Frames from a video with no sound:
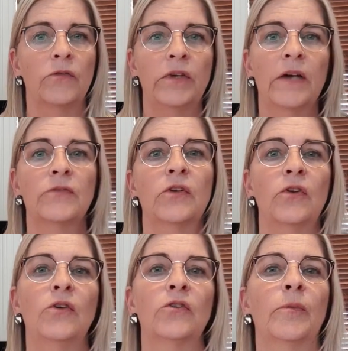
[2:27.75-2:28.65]
we have to
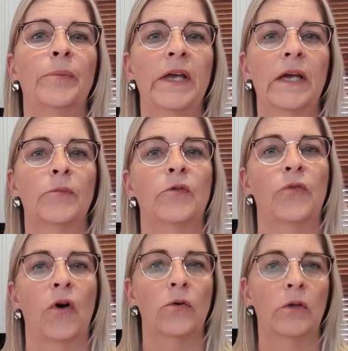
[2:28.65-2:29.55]
learn to pick up the
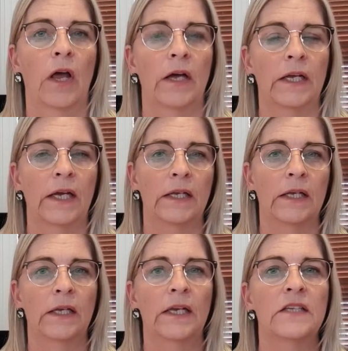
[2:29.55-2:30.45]
phone line again
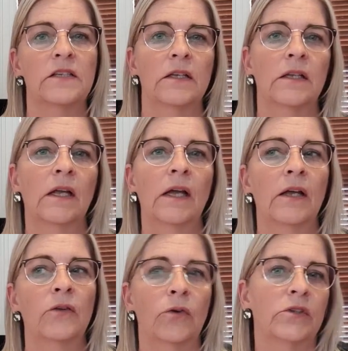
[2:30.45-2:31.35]
and listen,
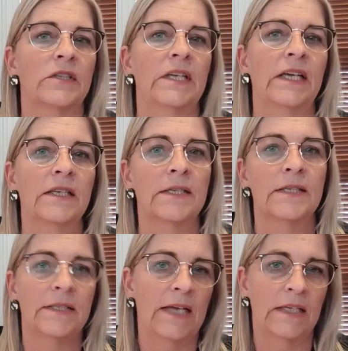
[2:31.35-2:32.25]
not just hear the
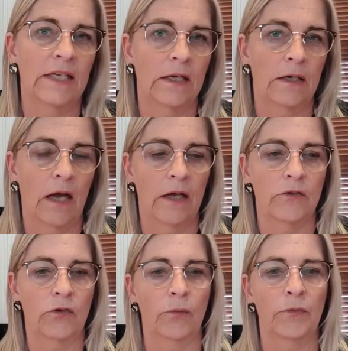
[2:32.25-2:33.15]
static,
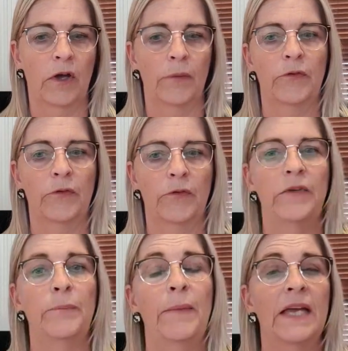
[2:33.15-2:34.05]
right? Sometimes when
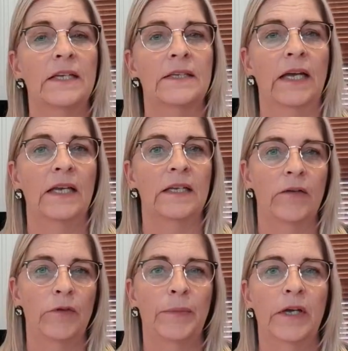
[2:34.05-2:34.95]
we meditate
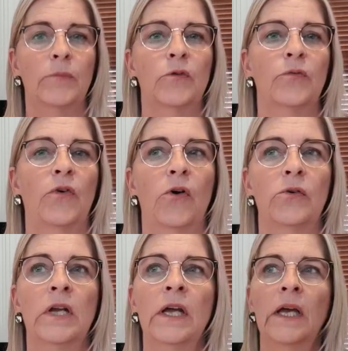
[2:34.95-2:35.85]
and we pick up the
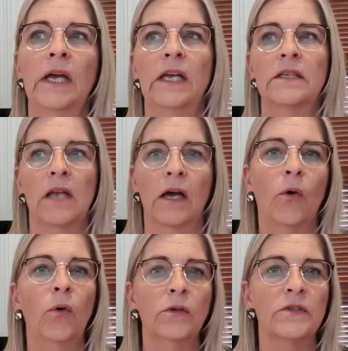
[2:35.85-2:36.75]
phone, it's like
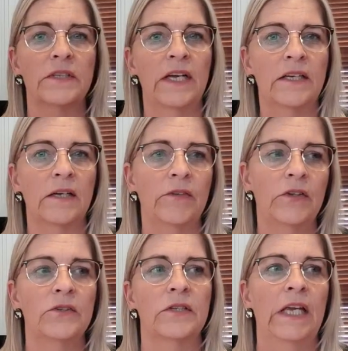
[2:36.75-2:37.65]
all static. We
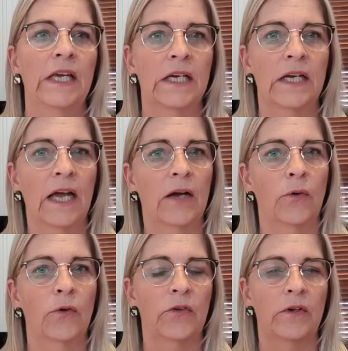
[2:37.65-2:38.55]
just hear
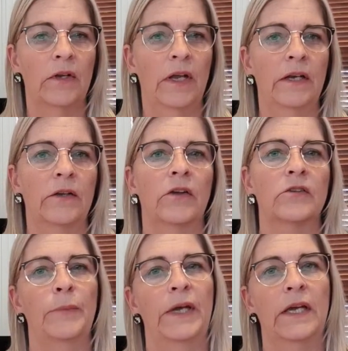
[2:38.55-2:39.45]
crackles and it
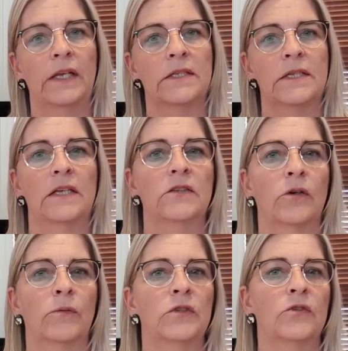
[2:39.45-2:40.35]
doesn't make any sense.
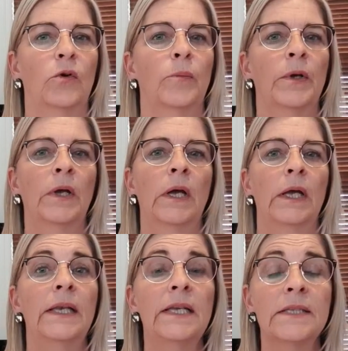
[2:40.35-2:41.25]
So we stop
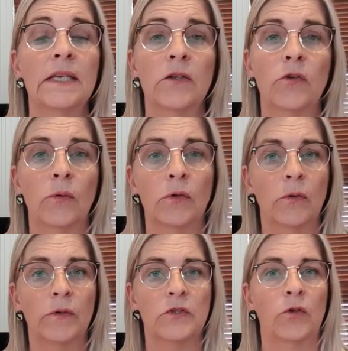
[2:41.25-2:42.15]
listening to it
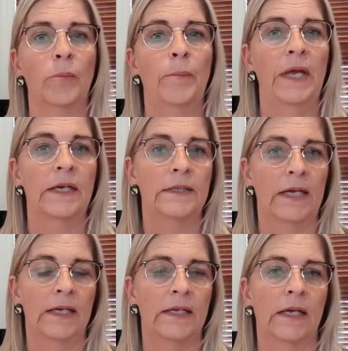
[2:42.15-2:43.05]
or we stop
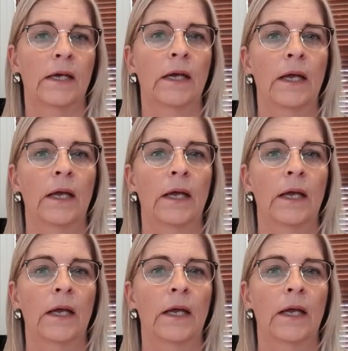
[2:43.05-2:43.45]
meditating.